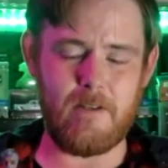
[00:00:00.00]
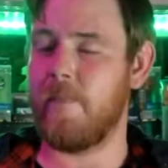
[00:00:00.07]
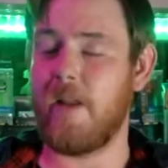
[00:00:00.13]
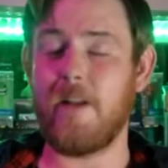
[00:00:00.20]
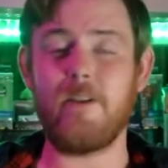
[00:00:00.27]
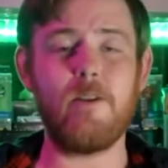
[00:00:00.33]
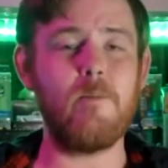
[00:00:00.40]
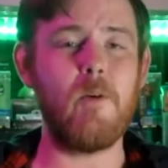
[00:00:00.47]

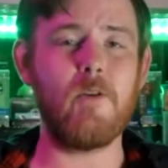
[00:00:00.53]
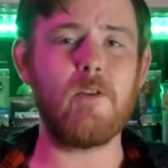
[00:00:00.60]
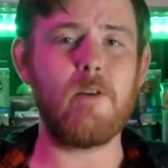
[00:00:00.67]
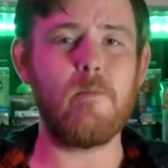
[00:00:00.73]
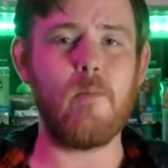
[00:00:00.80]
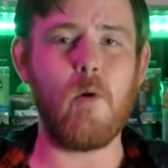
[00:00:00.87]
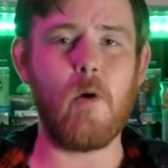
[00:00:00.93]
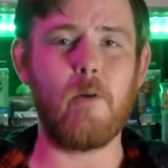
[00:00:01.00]
That's the most
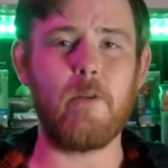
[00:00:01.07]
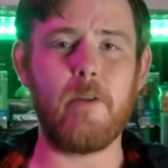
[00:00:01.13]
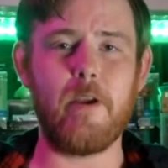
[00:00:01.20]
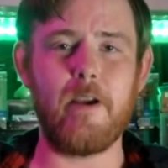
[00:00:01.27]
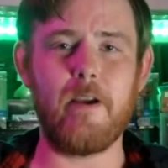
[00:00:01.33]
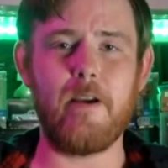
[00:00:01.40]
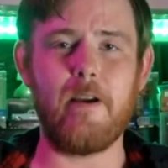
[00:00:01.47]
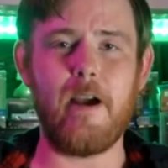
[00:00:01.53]
important
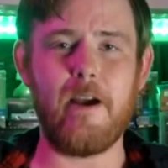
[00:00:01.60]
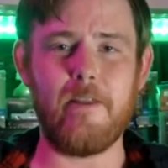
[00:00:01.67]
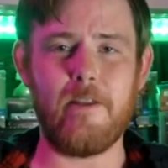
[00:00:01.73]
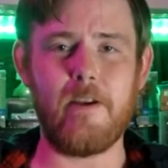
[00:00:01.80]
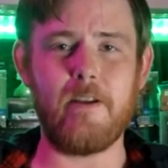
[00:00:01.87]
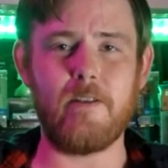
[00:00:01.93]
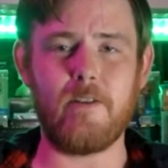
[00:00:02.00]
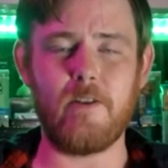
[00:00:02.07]
thing, I
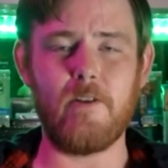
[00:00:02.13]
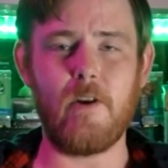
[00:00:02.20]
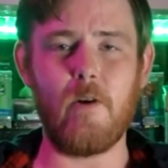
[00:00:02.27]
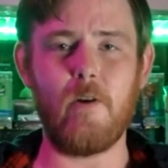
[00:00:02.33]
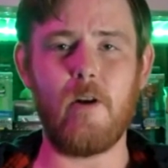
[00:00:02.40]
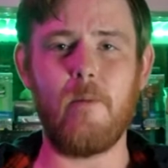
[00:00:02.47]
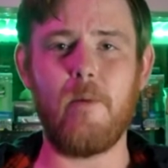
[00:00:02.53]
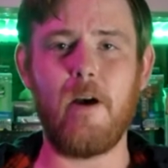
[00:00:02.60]
think, to
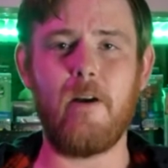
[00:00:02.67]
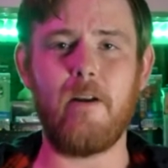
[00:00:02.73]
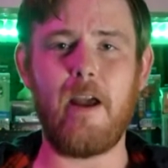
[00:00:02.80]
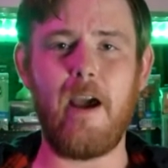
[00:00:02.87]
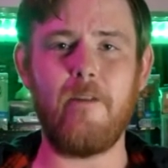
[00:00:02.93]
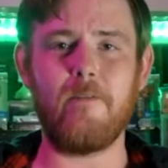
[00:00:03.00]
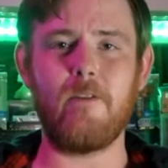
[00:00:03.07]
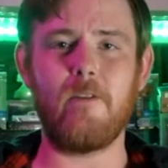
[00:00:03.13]
note about
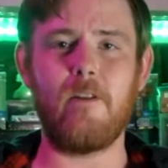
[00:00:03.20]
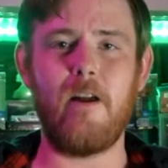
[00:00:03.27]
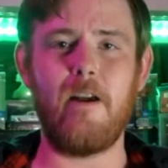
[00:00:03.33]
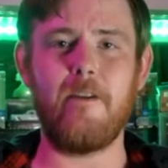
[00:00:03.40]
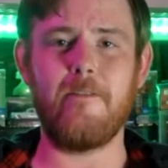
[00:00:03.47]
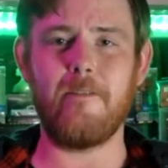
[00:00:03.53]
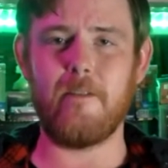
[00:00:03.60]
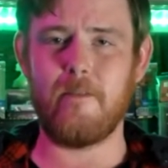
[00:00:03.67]

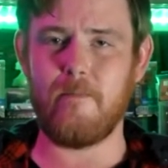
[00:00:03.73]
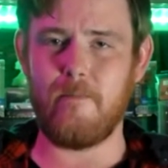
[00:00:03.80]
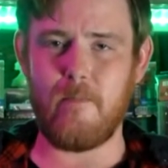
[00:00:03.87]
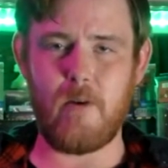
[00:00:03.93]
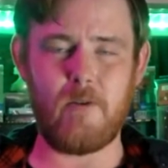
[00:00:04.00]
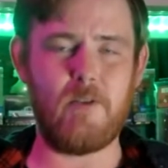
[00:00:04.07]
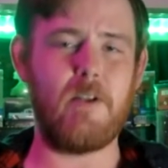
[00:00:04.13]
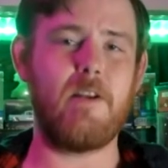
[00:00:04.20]
Afterlife and
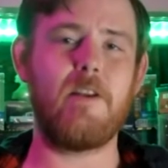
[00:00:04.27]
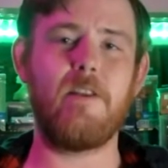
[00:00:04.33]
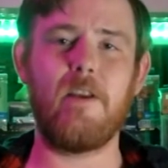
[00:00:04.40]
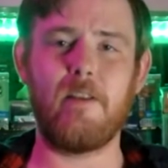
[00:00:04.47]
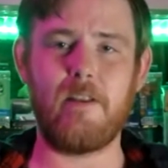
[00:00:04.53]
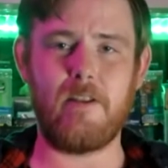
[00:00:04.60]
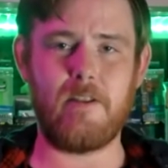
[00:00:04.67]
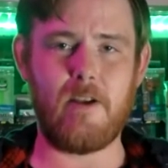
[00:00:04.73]
most
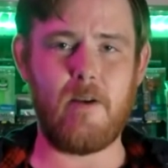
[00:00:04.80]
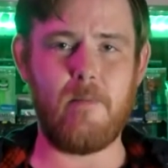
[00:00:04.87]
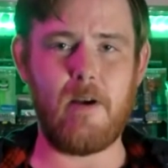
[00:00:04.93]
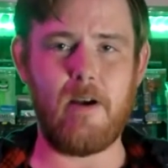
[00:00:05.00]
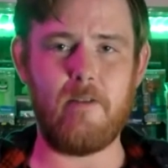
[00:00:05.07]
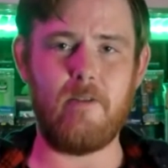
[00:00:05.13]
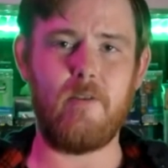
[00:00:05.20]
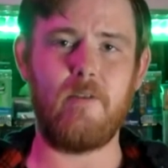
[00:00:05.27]
anything that's come
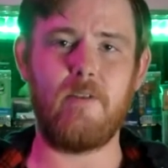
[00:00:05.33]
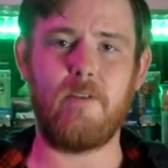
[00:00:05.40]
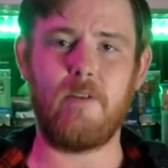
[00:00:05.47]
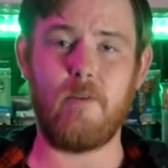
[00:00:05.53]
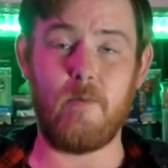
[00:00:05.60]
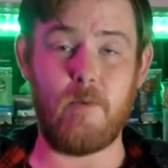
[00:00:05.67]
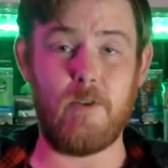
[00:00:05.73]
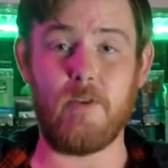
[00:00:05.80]
out as
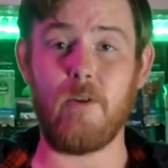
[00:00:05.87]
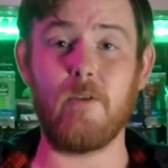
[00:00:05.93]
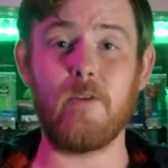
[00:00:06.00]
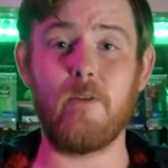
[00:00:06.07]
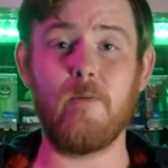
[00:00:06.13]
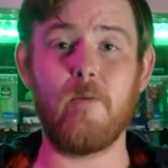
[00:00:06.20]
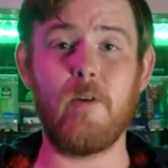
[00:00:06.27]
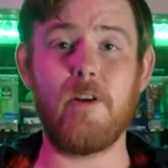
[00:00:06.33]
a
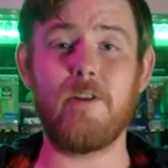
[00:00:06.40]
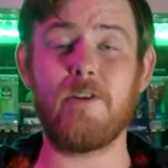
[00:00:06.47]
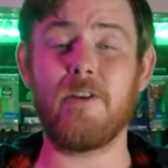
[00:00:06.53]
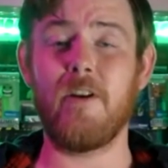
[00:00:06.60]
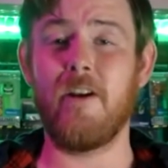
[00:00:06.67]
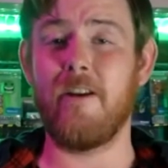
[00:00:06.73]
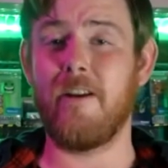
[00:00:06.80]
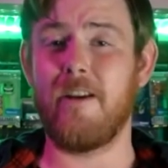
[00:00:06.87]
result of
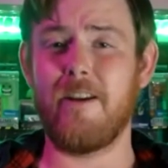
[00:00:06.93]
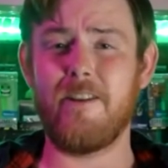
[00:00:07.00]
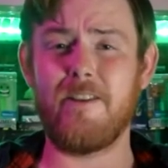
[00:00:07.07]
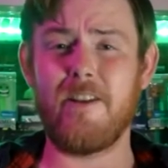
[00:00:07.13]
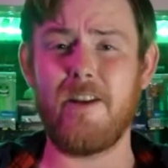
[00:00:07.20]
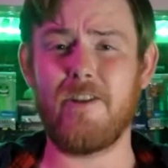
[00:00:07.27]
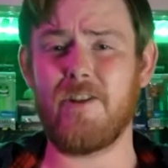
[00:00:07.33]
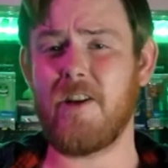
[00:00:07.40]
which, is
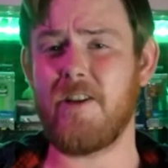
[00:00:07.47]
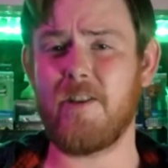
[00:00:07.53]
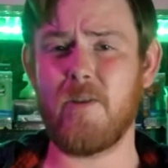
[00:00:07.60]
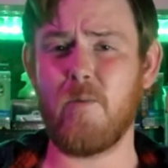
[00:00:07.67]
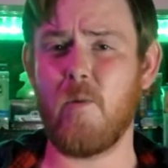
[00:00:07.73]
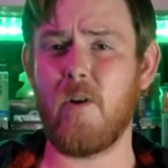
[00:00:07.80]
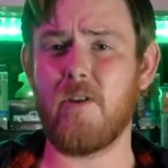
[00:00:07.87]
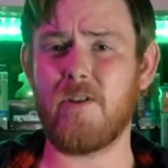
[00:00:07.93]
that
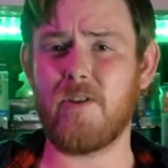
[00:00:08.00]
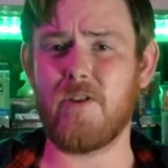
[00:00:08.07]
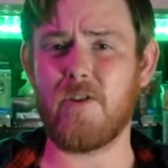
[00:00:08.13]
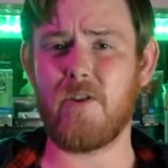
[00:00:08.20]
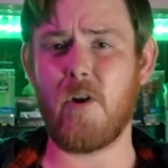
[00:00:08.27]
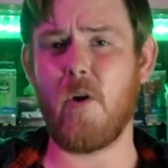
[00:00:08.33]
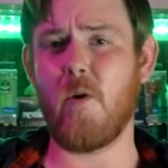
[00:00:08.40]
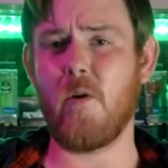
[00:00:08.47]
Jason worked
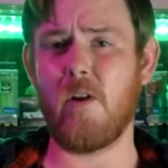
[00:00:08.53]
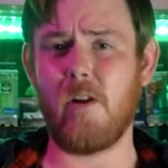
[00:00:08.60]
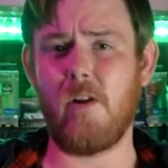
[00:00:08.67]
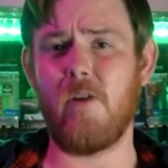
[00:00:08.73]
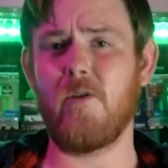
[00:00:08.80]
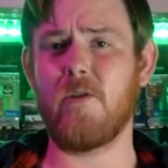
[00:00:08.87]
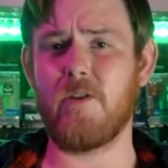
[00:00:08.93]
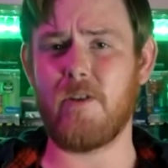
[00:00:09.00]
so
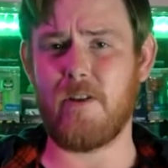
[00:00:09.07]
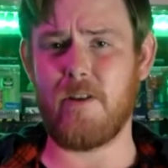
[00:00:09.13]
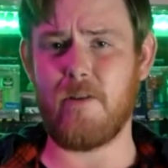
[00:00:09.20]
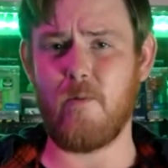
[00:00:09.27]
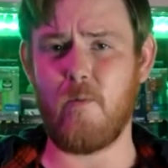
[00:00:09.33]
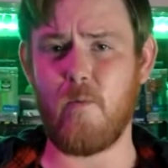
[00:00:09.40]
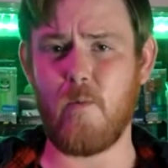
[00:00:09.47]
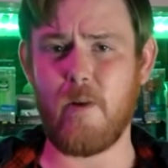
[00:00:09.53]
closely
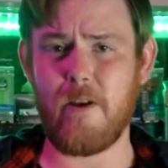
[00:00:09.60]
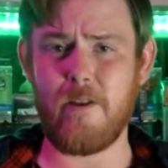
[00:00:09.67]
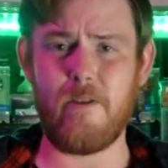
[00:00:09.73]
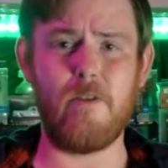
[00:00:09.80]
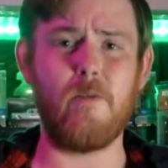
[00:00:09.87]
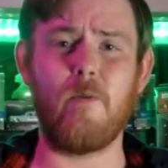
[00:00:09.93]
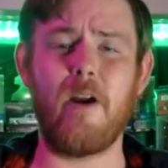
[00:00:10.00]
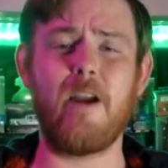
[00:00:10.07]
with
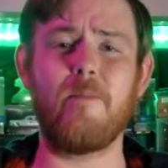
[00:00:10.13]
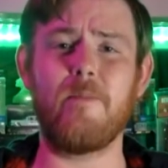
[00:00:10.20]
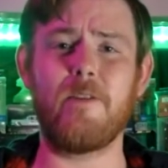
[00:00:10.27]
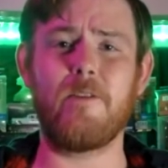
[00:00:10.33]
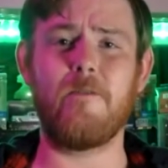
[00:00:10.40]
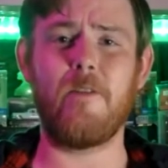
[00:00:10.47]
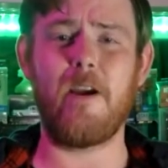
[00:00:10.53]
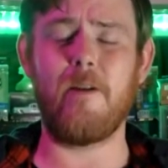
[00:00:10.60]
the
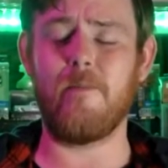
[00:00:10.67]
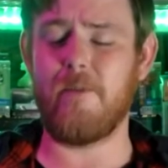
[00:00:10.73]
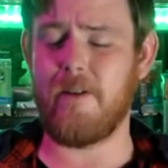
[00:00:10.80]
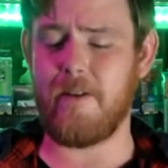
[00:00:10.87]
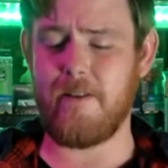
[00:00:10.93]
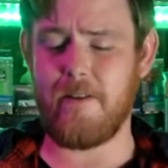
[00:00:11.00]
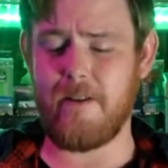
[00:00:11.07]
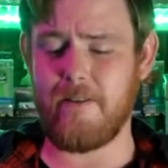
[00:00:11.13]
Ramis
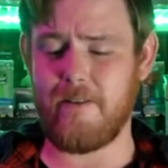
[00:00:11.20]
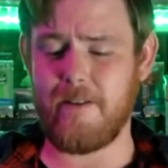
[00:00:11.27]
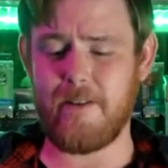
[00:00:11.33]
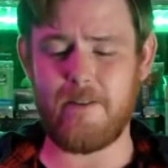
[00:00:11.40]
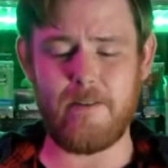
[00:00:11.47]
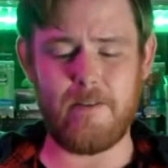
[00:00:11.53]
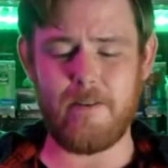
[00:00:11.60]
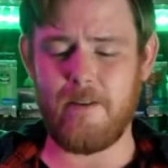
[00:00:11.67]
family that
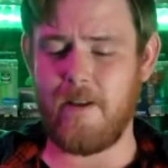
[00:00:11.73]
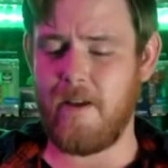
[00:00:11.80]
this,